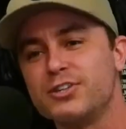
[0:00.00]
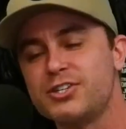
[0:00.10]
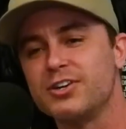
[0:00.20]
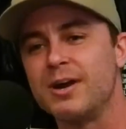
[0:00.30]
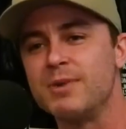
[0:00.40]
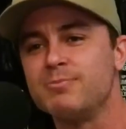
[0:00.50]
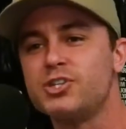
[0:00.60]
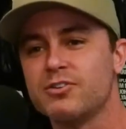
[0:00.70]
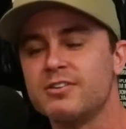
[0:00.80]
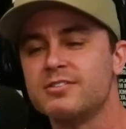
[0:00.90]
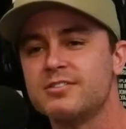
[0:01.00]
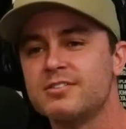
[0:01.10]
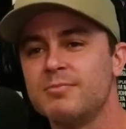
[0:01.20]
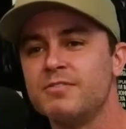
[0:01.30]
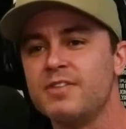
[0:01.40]
For sure. I mean, I'm sure there's
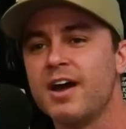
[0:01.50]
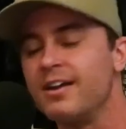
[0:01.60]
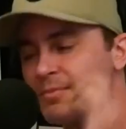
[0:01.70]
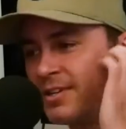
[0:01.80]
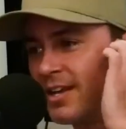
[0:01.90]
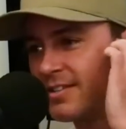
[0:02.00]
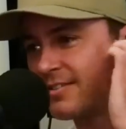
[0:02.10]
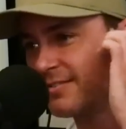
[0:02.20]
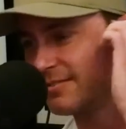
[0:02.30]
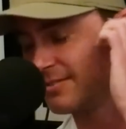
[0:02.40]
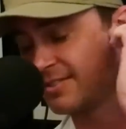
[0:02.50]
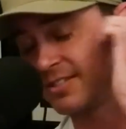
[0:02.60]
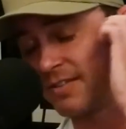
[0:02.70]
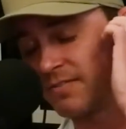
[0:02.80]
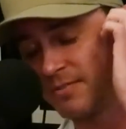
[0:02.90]
some of that. I mean, that's
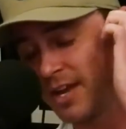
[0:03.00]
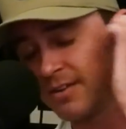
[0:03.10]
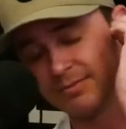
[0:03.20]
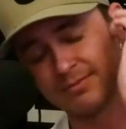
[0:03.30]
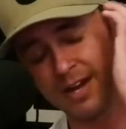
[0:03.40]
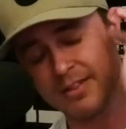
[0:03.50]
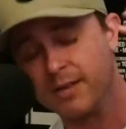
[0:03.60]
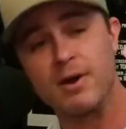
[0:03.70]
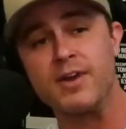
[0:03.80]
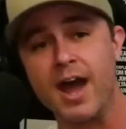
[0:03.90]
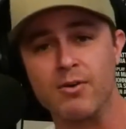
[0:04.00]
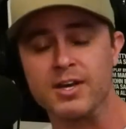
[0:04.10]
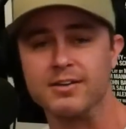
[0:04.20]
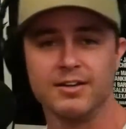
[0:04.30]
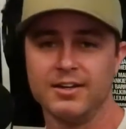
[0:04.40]
stuff that I think about now.
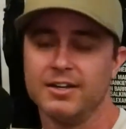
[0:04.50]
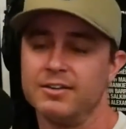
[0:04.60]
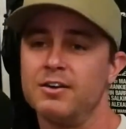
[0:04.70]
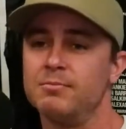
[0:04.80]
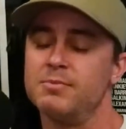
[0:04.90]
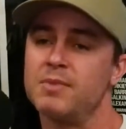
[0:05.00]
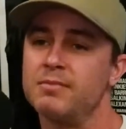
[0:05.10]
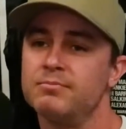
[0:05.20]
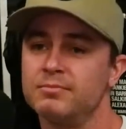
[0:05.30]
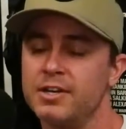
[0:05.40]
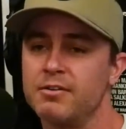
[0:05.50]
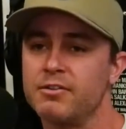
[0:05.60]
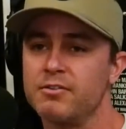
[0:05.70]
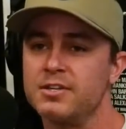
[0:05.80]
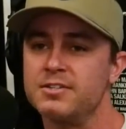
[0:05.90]
Like, you know, I'm in my later
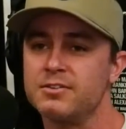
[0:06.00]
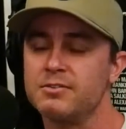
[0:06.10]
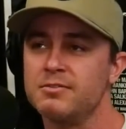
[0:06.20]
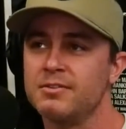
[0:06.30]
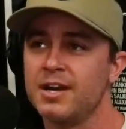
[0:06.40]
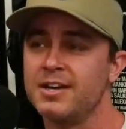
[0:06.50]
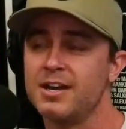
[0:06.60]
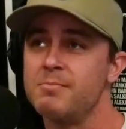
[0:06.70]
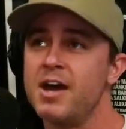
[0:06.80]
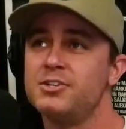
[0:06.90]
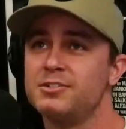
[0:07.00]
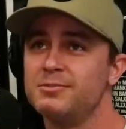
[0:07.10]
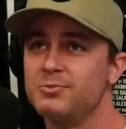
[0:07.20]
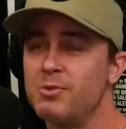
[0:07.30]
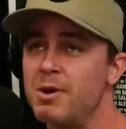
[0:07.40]
30s, so I can't
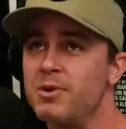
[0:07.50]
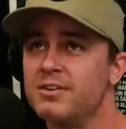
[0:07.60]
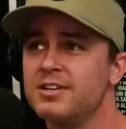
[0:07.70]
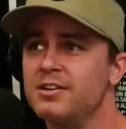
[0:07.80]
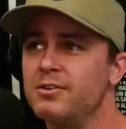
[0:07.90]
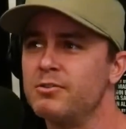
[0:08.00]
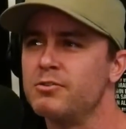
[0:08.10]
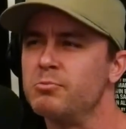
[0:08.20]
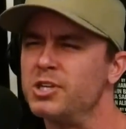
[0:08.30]
imagine what my parents had to go through.